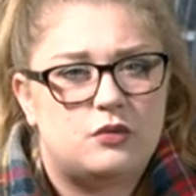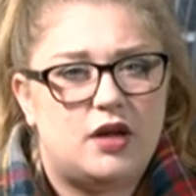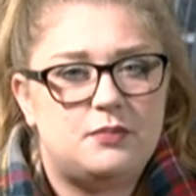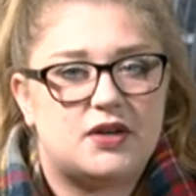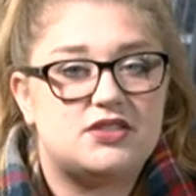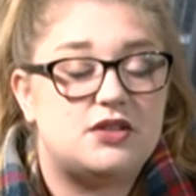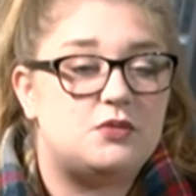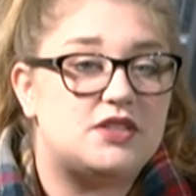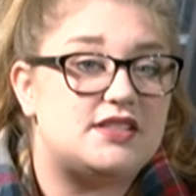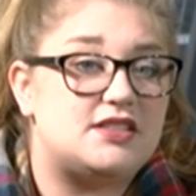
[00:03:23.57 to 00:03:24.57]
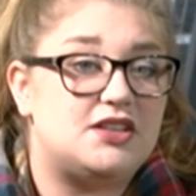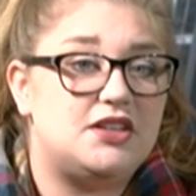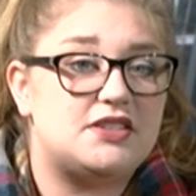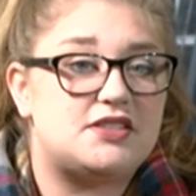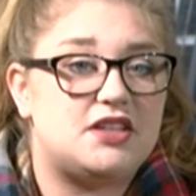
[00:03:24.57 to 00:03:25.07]
One person was
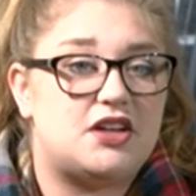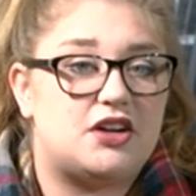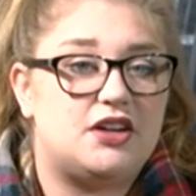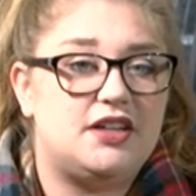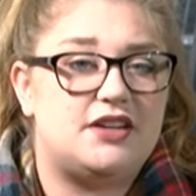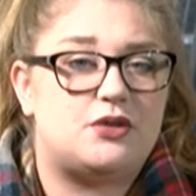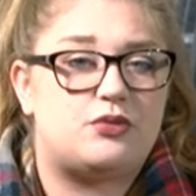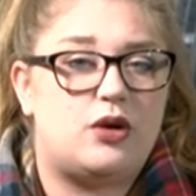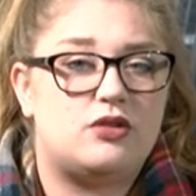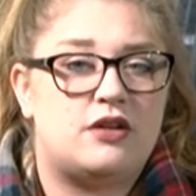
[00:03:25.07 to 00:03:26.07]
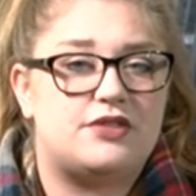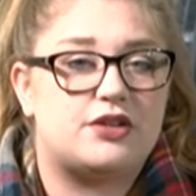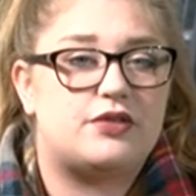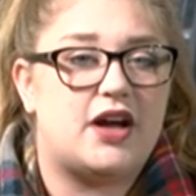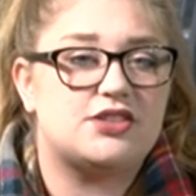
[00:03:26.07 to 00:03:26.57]
seriously hurt in a rollover
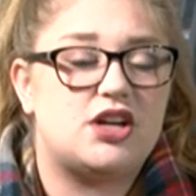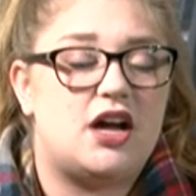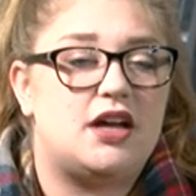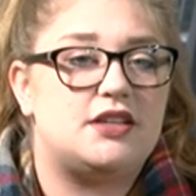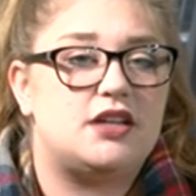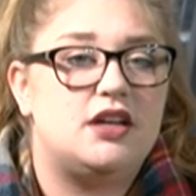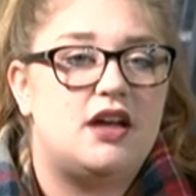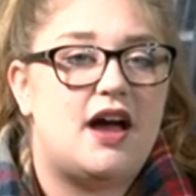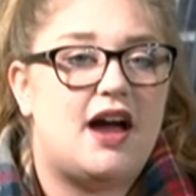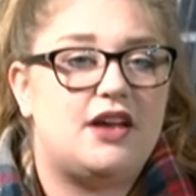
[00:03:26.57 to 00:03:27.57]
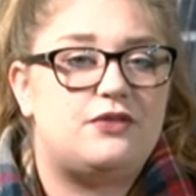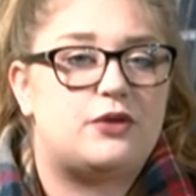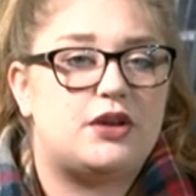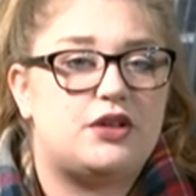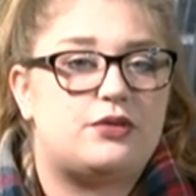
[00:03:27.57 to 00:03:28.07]
crash on
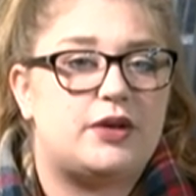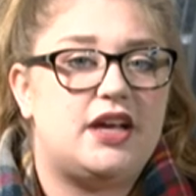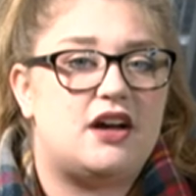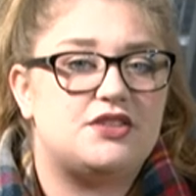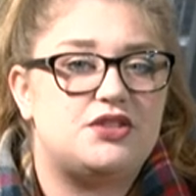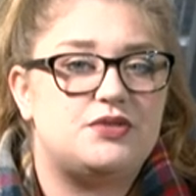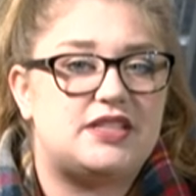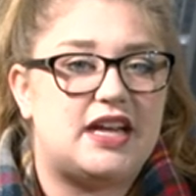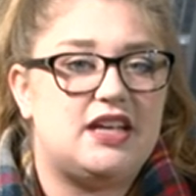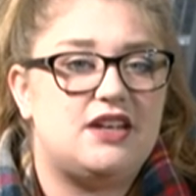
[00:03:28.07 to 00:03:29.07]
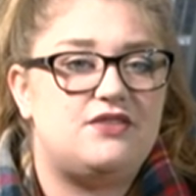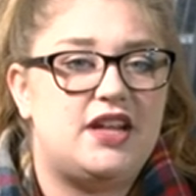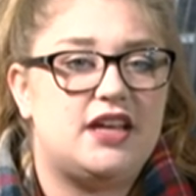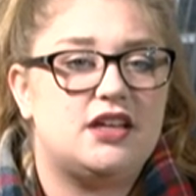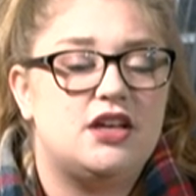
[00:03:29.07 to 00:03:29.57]
I-43 on Tuesday
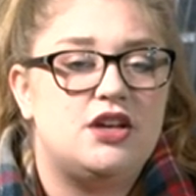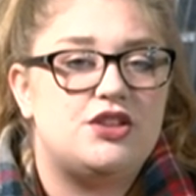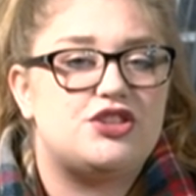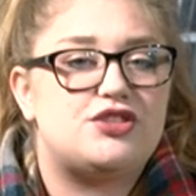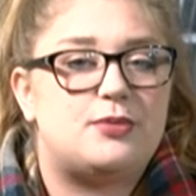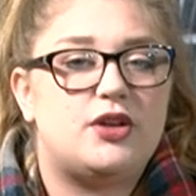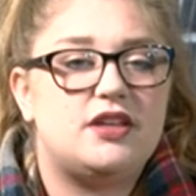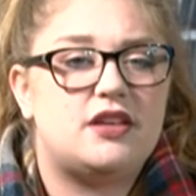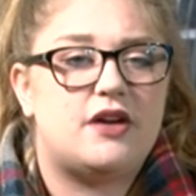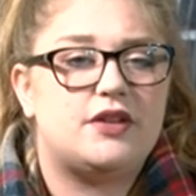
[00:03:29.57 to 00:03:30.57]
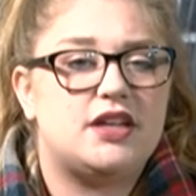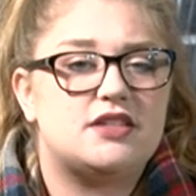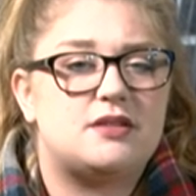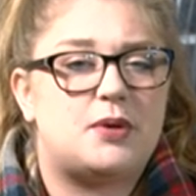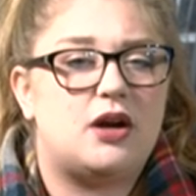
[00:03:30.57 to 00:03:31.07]
evening. The Sheboygan County
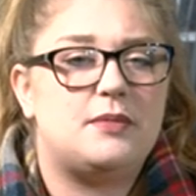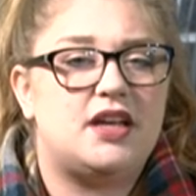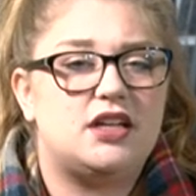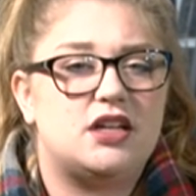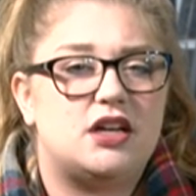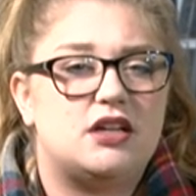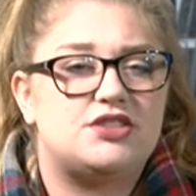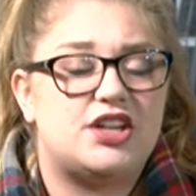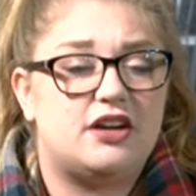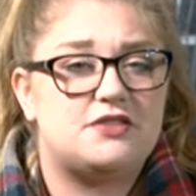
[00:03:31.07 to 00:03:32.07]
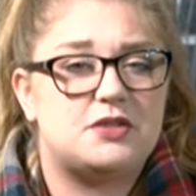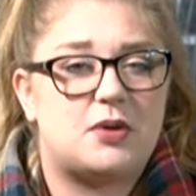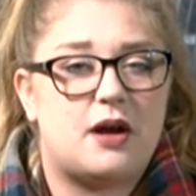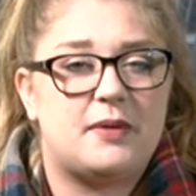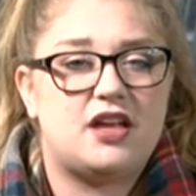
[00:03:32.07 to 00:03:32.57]
Department Sheriff's
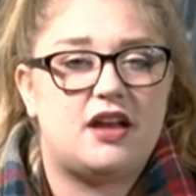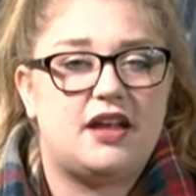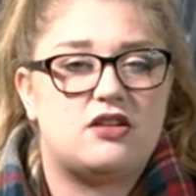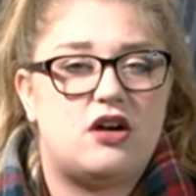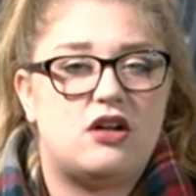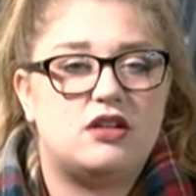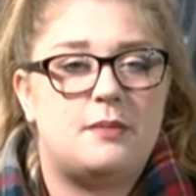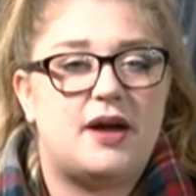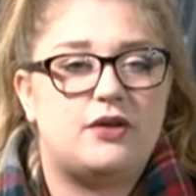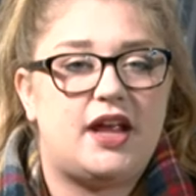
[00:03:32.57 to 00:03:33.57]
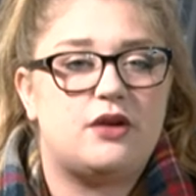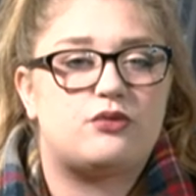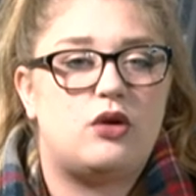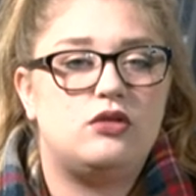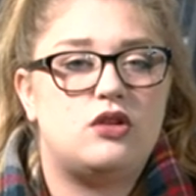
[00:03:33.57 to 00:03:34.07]
Department got a call about a
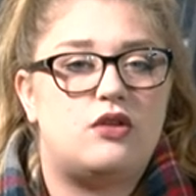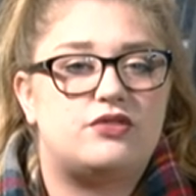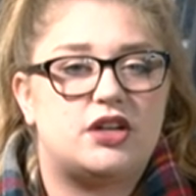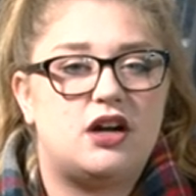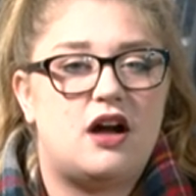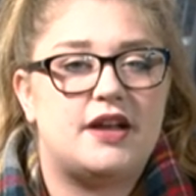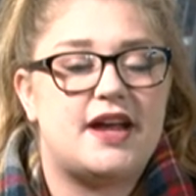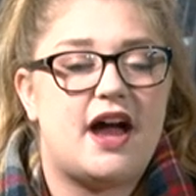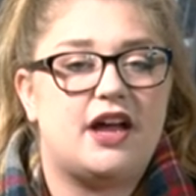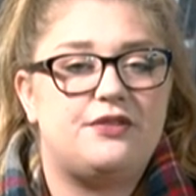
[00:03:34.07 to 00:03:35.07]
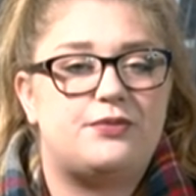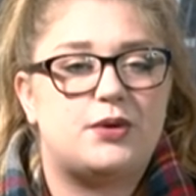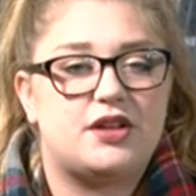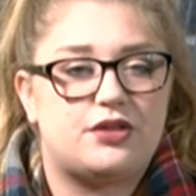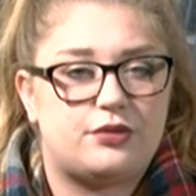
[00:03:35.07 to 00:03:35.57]
rollover on
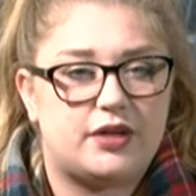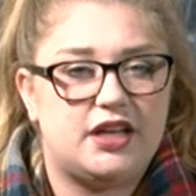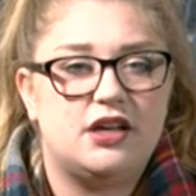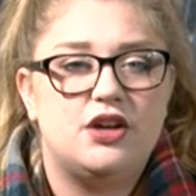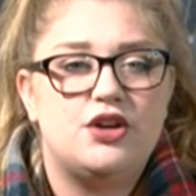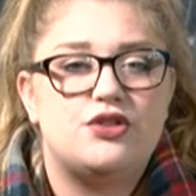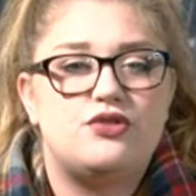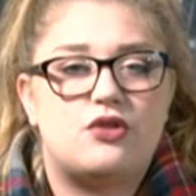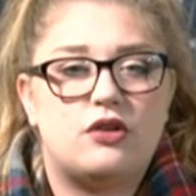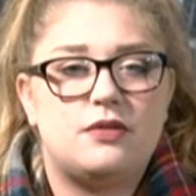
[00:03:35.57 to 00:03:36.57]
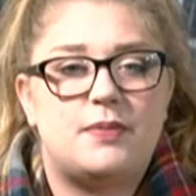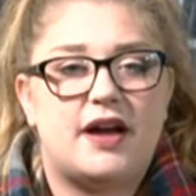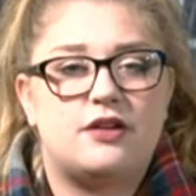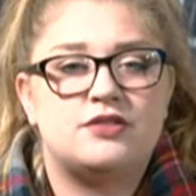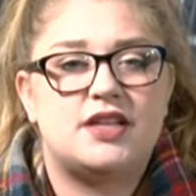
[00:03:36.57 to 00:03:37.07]
I-43
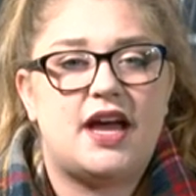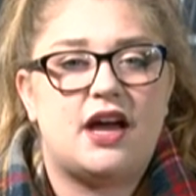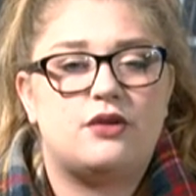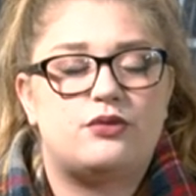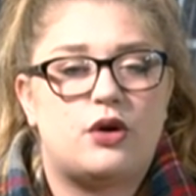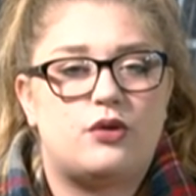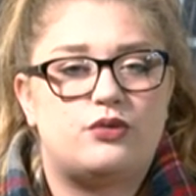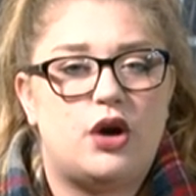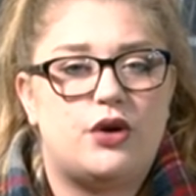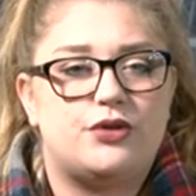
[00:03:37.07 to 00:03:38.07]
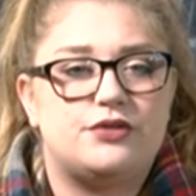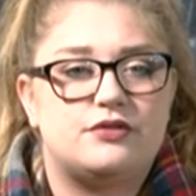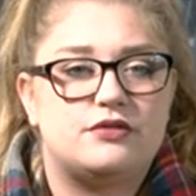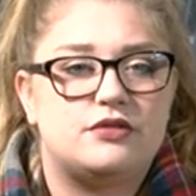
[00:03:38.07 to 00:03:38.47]
northbound at Row Road